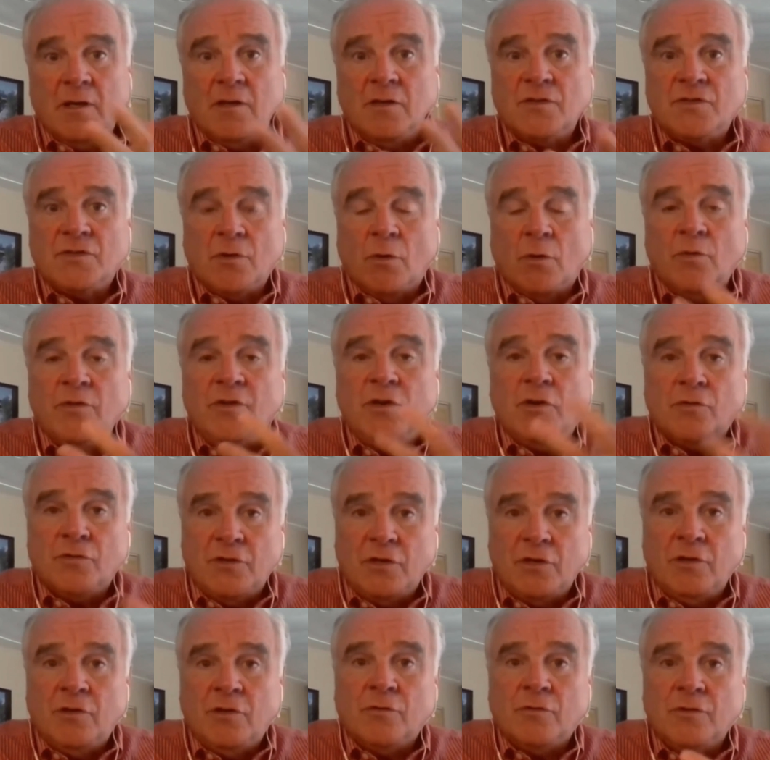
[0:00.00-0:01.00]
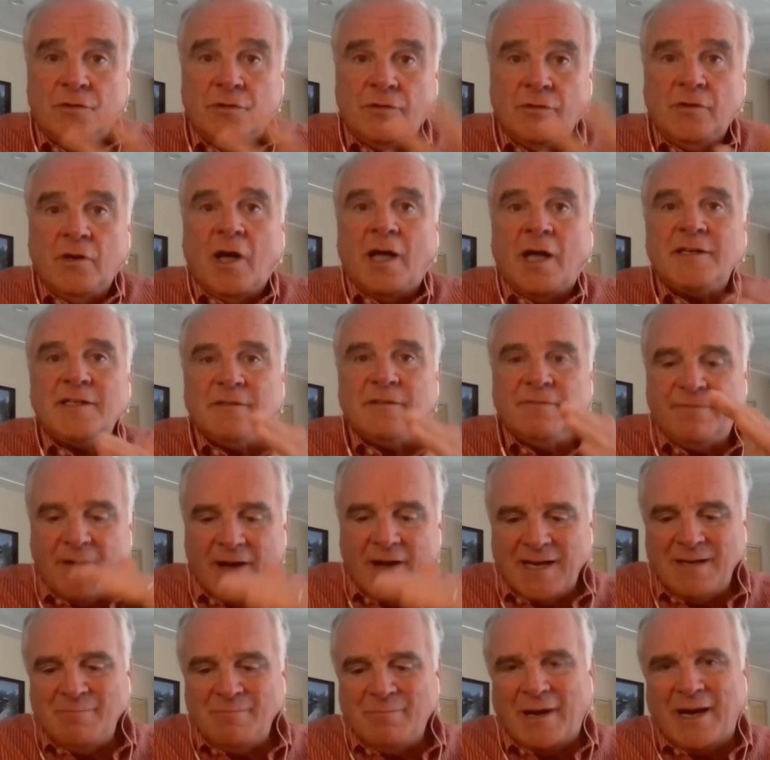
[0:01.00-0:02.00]
so you're not
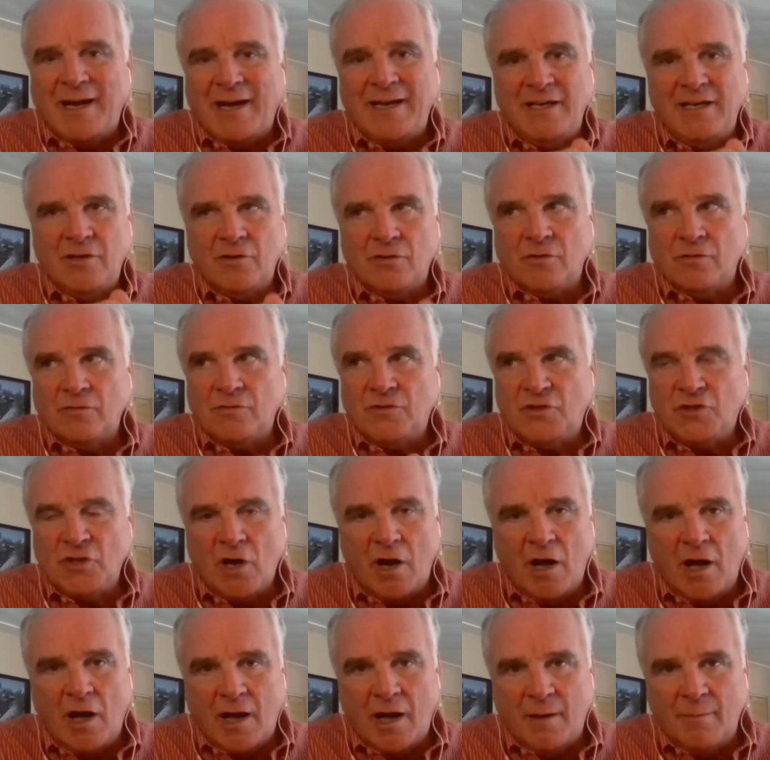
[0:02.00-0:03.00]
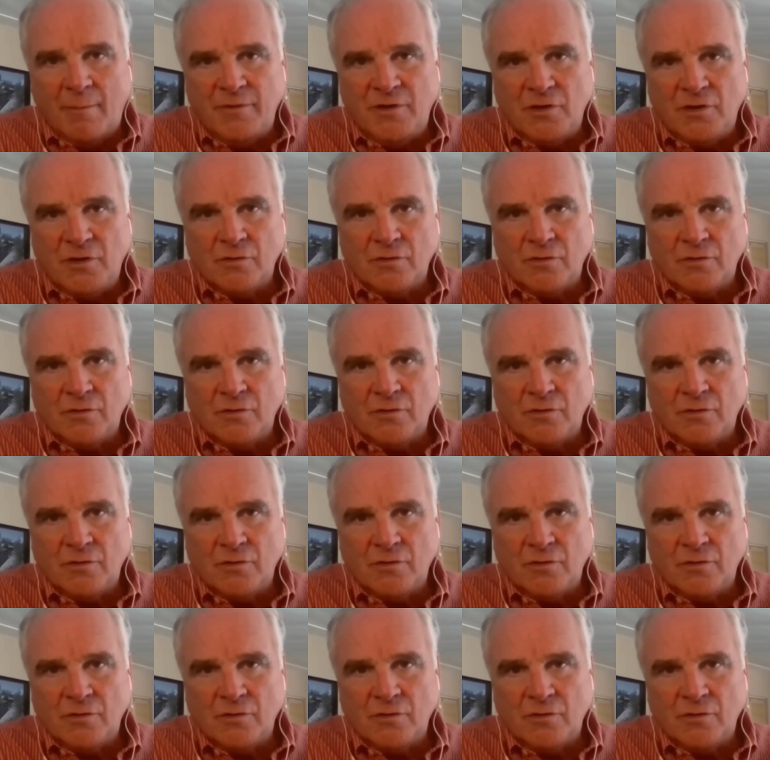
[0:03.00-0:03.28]
defined by your job.